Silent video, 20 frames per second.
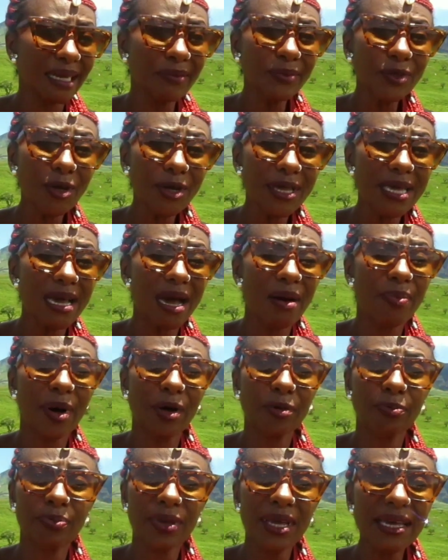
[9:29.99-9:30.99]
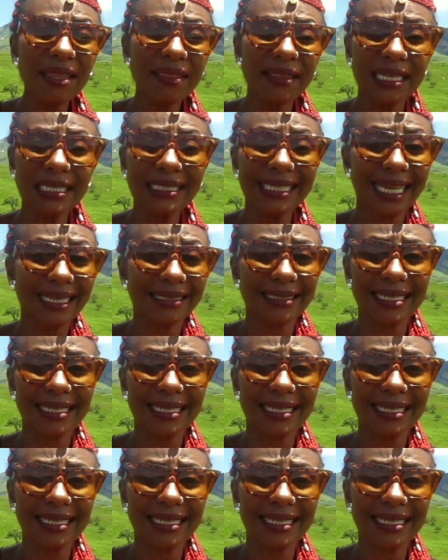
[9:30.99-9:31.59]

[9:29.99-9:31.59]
I'm talking about bigger things like